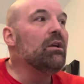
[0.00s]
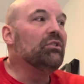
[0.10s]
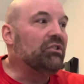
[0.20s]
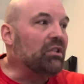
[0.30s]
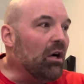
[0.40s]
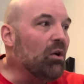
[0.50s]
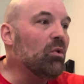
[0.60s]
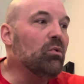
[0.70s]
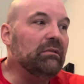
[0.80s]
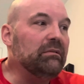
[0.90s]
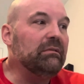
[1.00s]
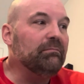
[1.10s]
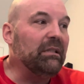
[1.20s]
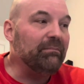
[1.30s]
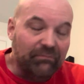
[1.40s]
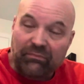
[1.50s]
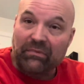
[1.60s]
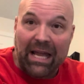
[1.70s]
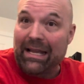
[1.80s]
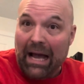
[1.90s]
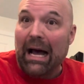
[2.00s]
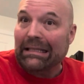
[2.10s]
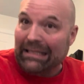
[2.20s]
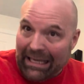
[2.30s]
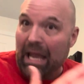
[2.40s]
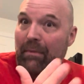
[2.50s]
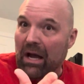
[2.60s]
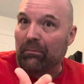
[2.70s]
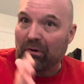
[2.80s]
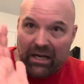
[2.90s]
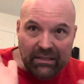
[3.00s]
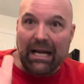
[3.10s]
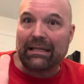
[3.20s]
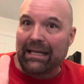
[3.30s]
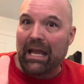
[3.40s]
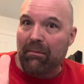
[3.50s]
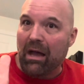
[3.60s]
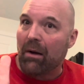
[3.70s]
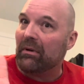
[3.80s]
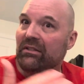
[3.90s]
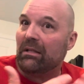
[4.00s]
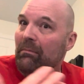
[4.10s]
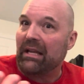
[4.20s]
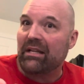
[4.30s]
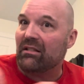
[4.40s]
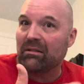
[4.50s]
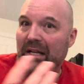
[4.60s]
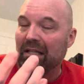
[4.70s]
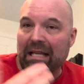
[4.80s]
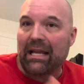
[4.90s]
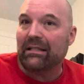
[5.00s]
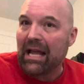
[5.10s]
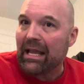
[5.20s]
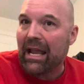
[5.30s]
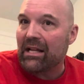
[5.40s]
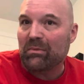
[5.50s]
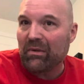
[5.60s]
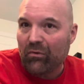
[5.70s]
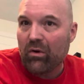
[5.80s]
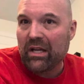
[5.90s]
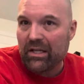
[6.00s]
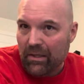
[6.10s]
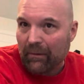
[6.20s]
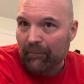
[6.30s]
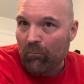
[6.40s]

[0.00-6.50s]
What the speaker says: So, but thank God they came out. Praise God they came out. But in some cases, it might take decades before they do.